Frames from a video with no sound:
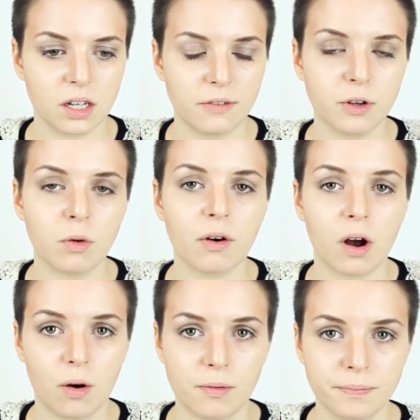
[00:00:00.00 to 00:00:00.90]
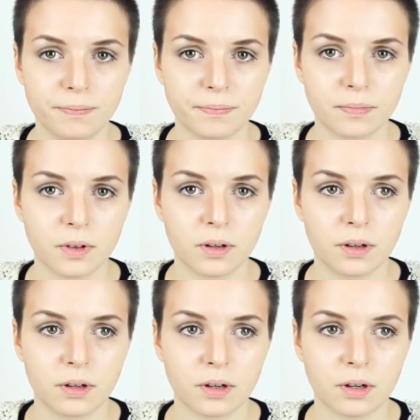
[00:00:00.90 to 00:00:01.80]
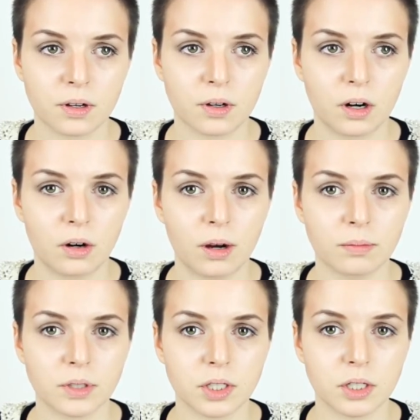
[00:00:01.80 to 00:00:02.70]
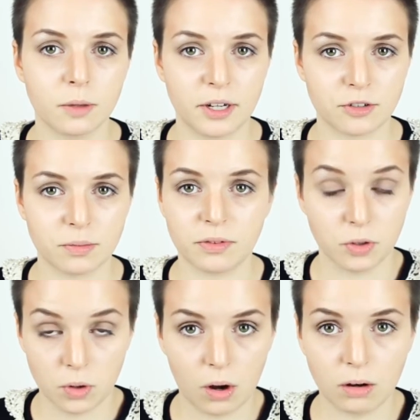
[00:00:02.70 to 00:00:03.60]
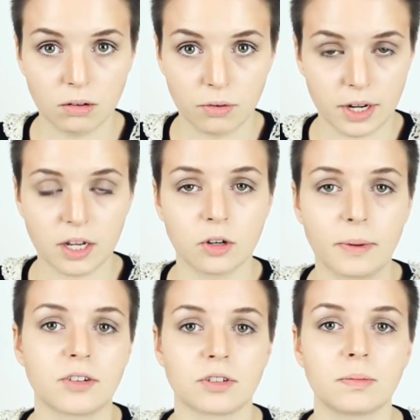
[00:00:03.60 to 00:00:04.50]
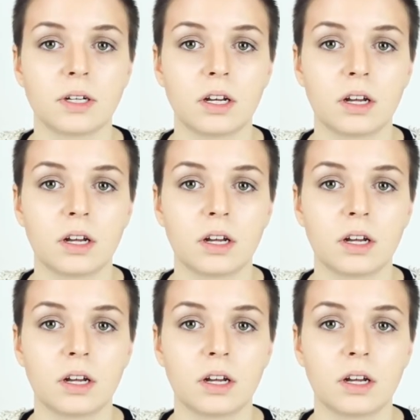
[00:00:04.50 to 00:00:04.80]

if you are at home, go up to your bedroom if you're not already in your bedroom,